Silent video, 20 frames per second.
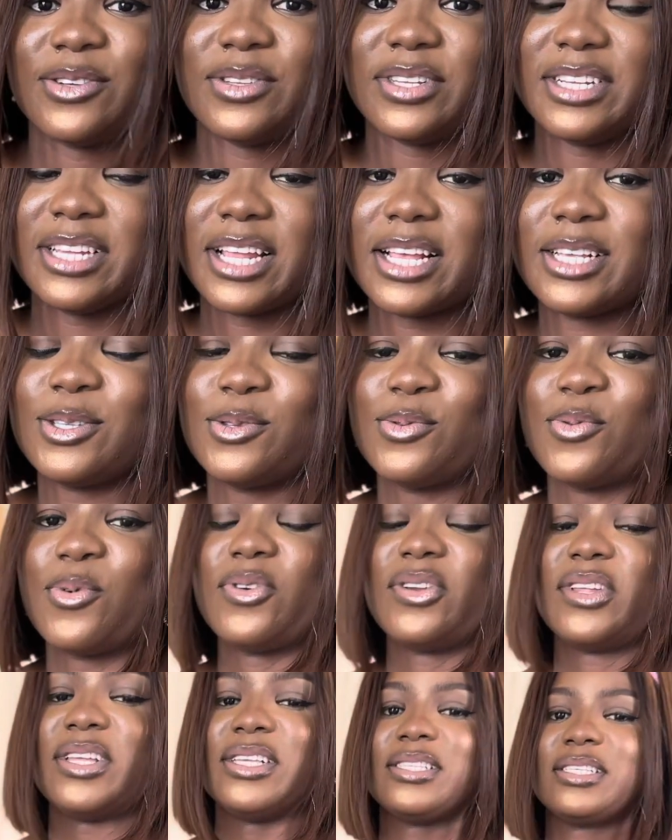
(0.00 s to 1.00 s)
So the next
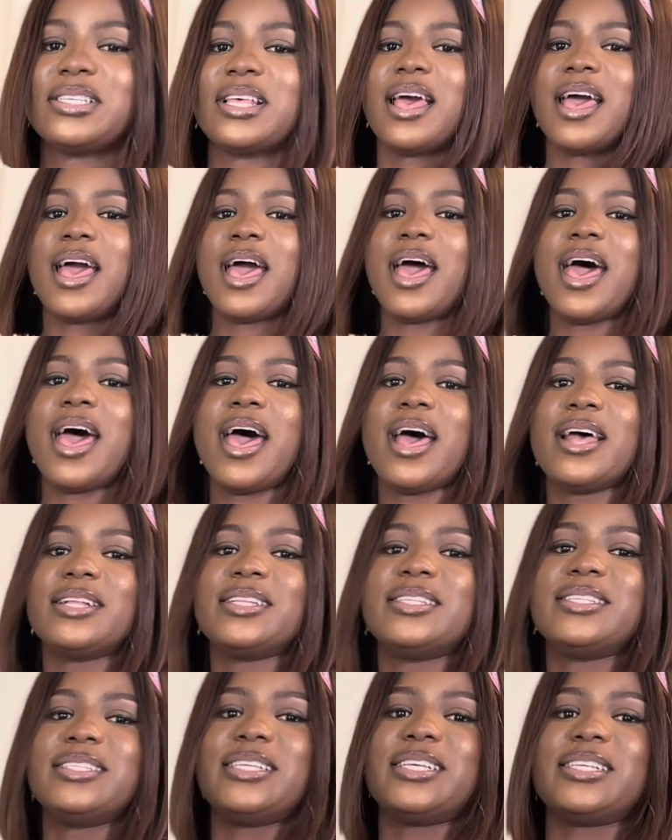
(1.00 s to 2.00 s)
one is
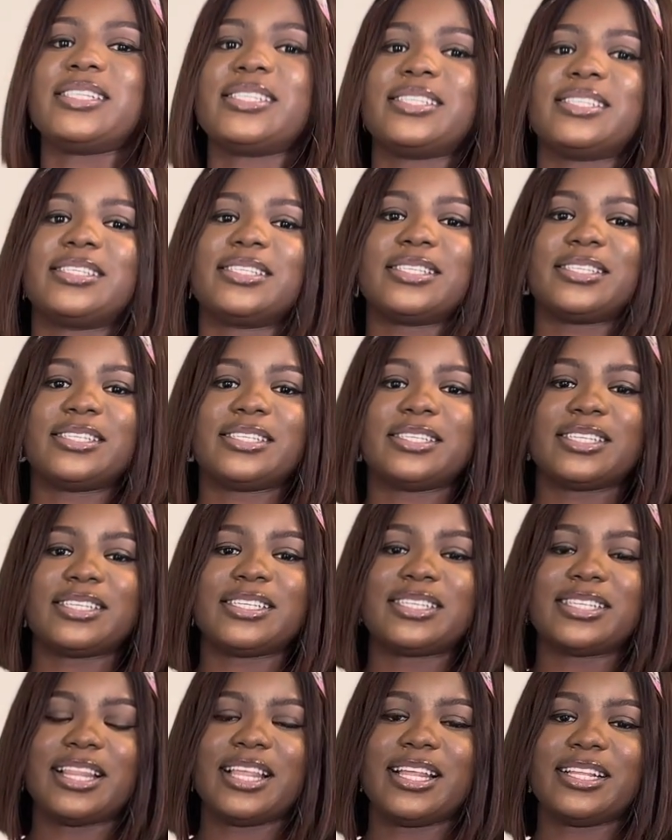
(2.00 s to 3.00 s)
the
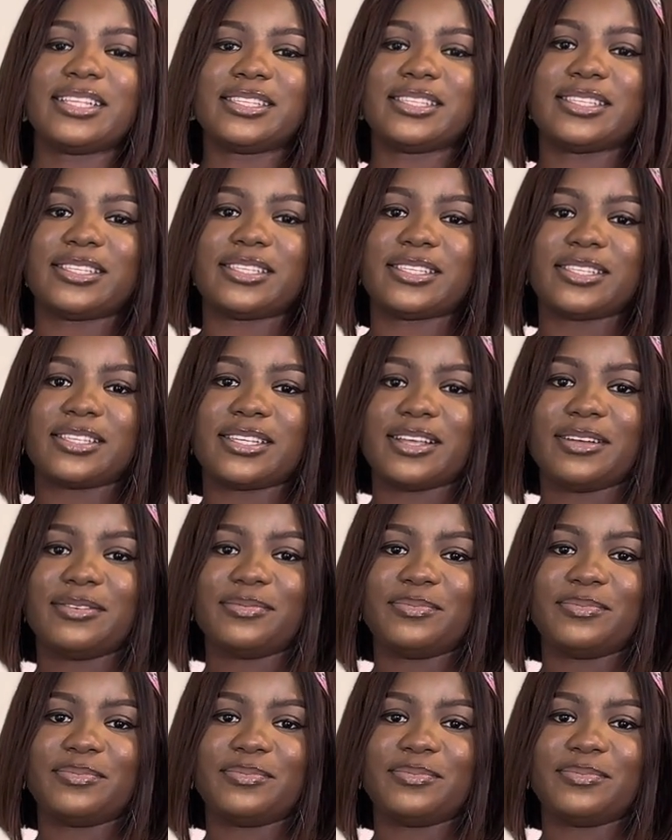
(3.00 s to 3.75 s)
slits.